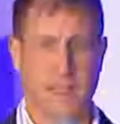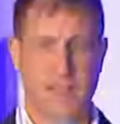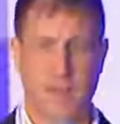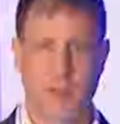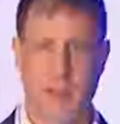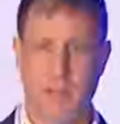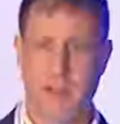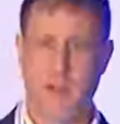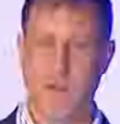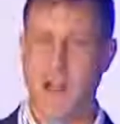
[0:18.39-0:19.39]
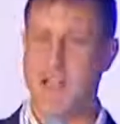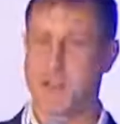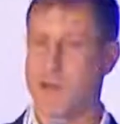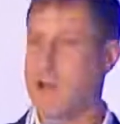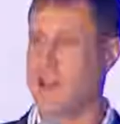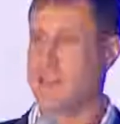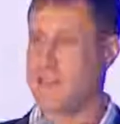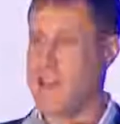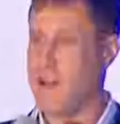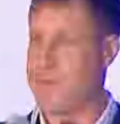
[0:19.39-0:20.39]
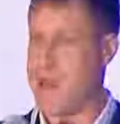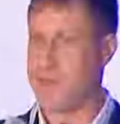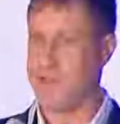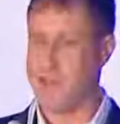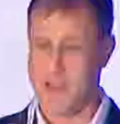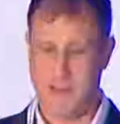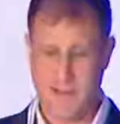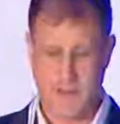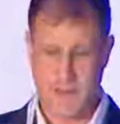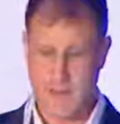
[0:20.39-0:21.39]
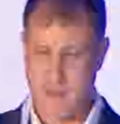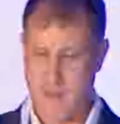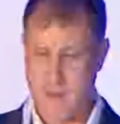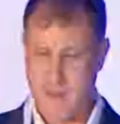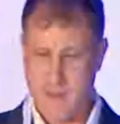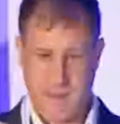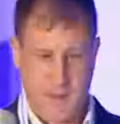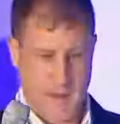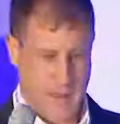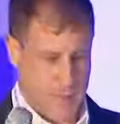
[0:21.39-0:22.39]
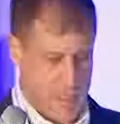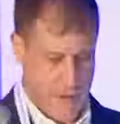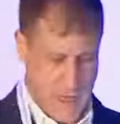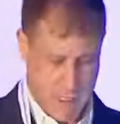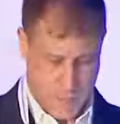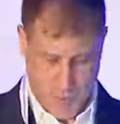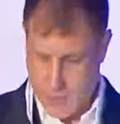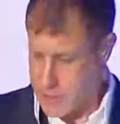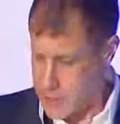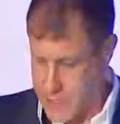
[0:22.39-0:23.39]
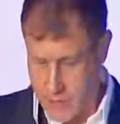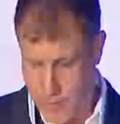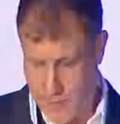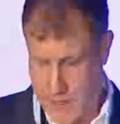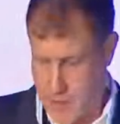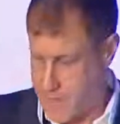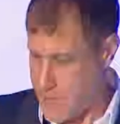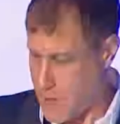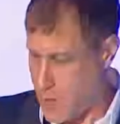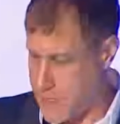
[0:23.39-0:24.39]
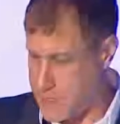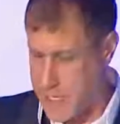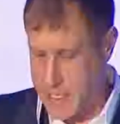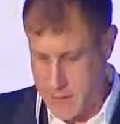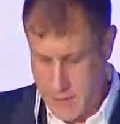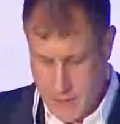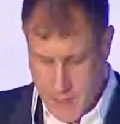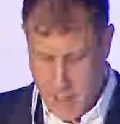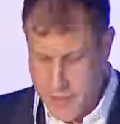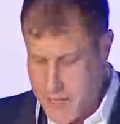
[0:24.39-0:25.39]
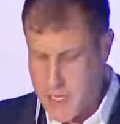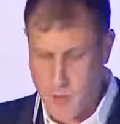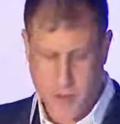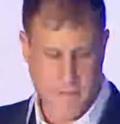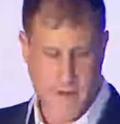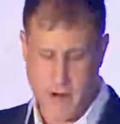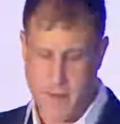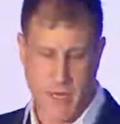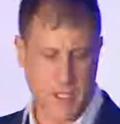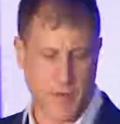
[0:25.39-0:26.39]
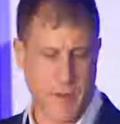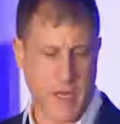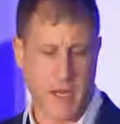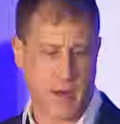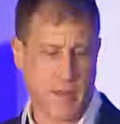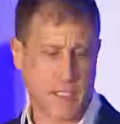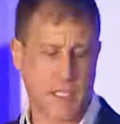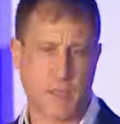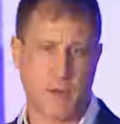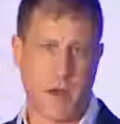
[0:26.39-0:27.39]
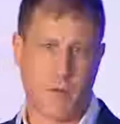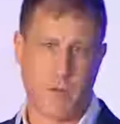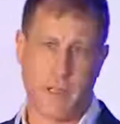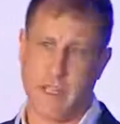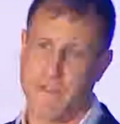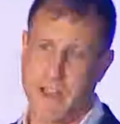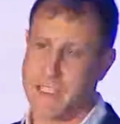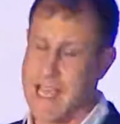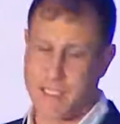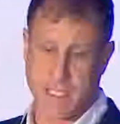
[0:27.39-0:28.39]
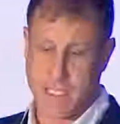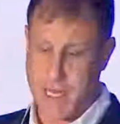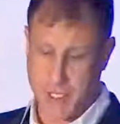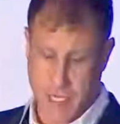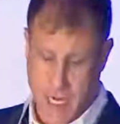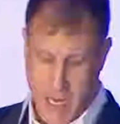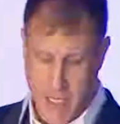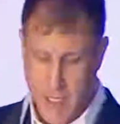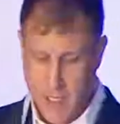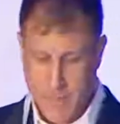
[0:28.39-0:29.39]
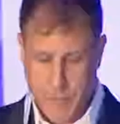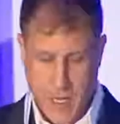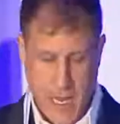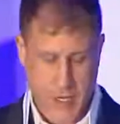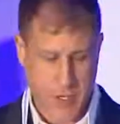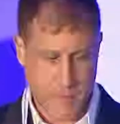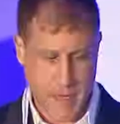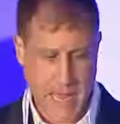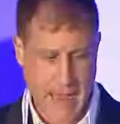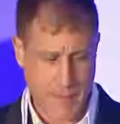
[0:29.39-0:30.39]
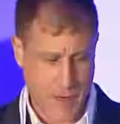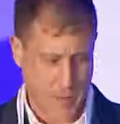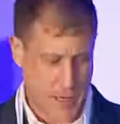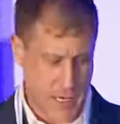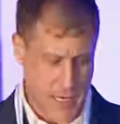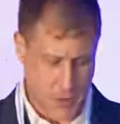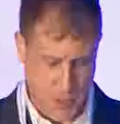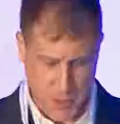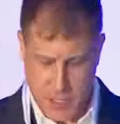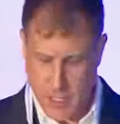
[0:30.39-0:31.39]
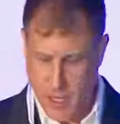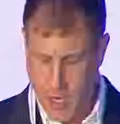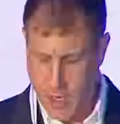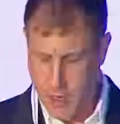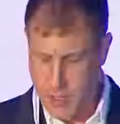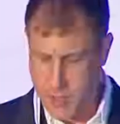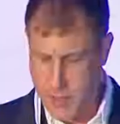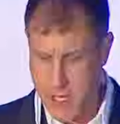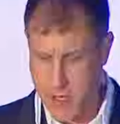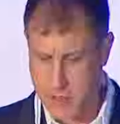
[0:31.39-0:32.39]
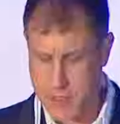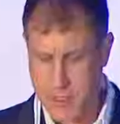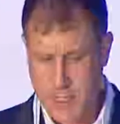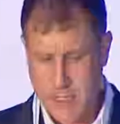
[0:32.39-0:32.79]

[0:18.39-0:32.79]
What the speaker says: You were hearing "Oh Natural." Now I'm amplified. All right, let me see if I can just put this down over here for a quick second. Thank you all very much for being here. This is a really fantastic session, and I couldn't be happier to be introducing our speakers.